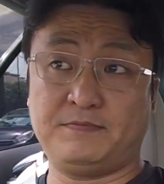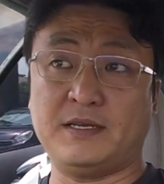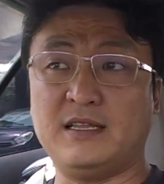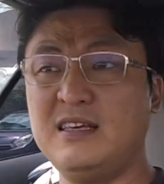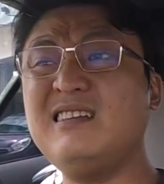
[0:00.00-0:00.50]

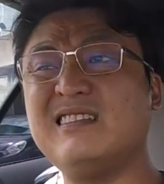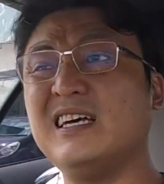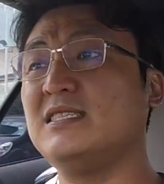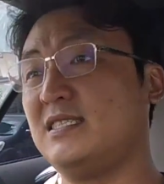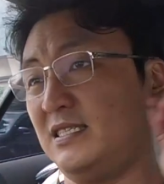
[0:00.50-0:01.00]
I think
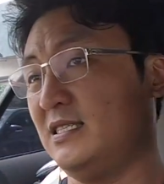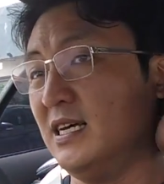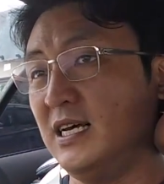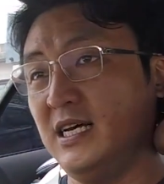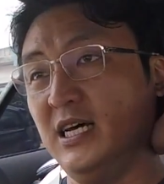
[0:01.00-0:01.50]
that's
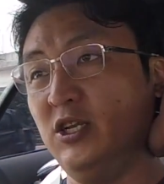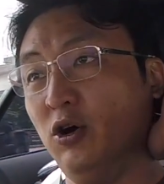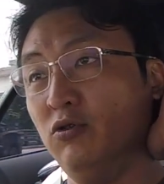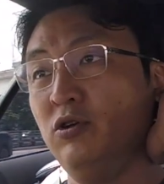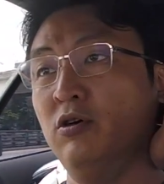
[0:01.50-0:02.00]
a
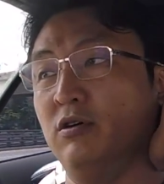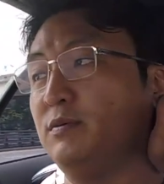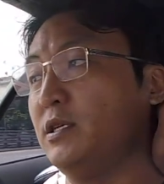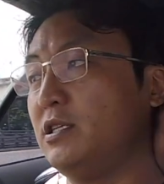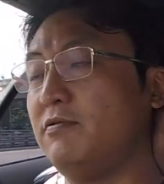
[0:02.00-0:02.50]
no-no,
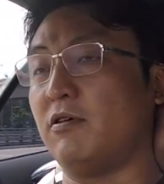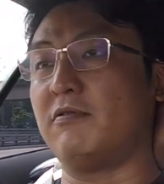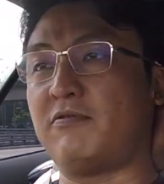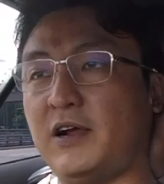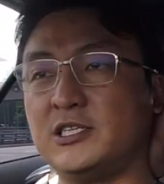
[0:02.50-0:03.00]
especially for a
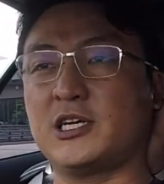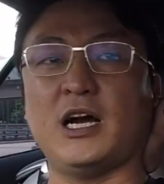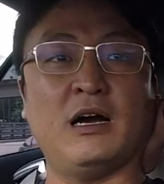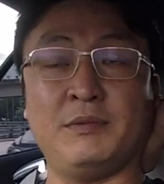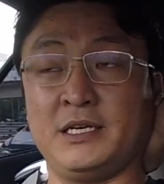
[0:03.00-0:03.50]
French
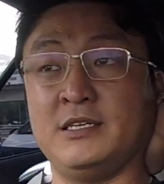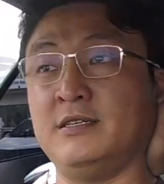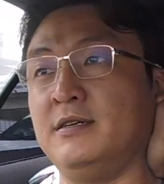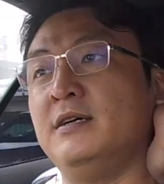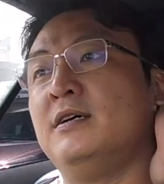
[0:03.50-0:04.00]
car
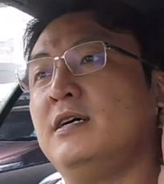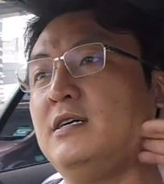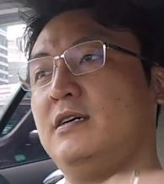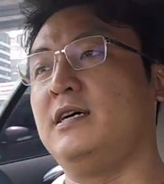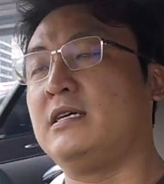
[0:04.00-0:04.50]
maker,
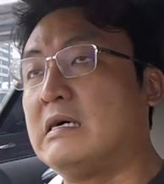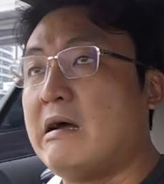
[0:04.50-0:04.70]
right?